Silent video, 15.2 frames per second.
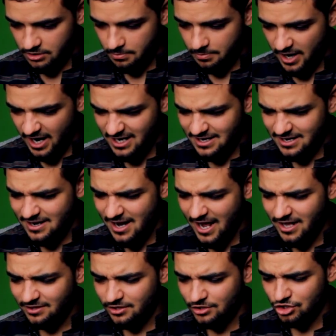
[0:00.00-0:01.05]
By
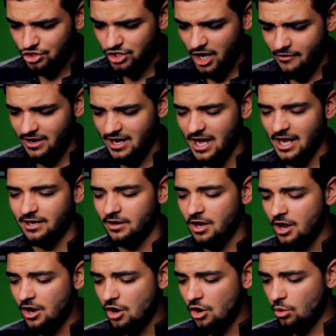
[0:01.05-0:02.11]
Nathan Sheridan.
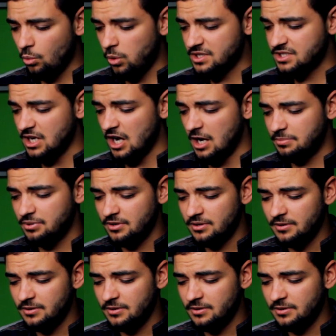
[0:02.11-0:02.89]
What's up?